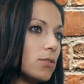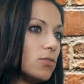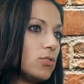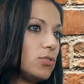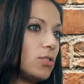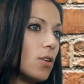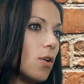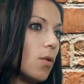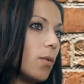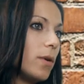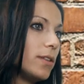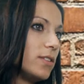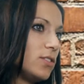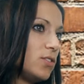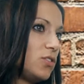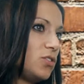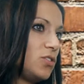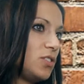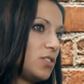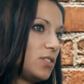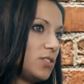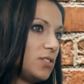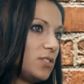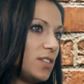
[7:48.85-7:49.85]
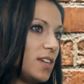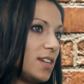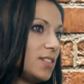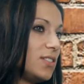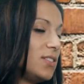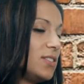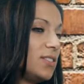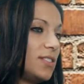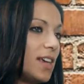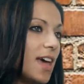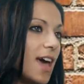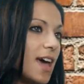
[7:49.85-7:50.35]
So it's
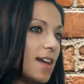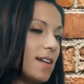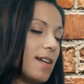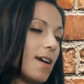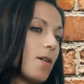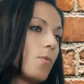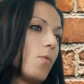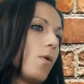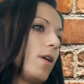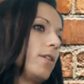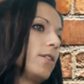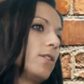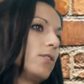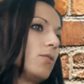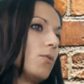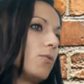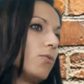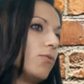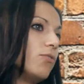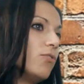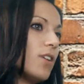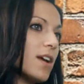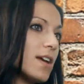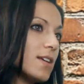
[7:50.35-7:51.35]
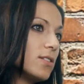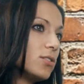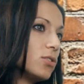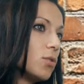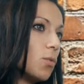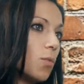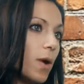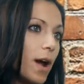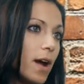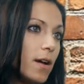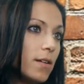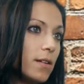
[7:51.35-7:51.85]
sad, and I want to raise
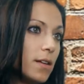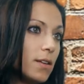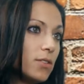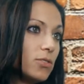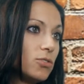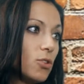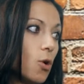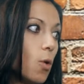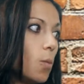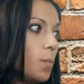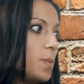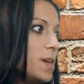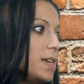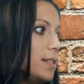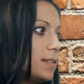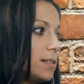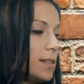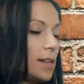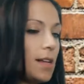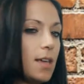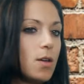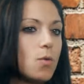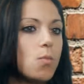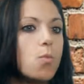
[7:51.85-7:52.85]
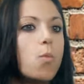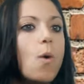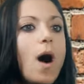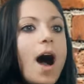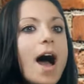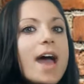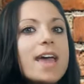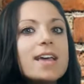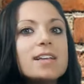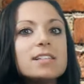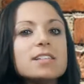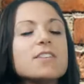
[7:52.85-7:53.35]
awareness. Obesity.
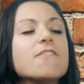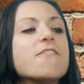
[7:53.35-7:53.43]
Why is a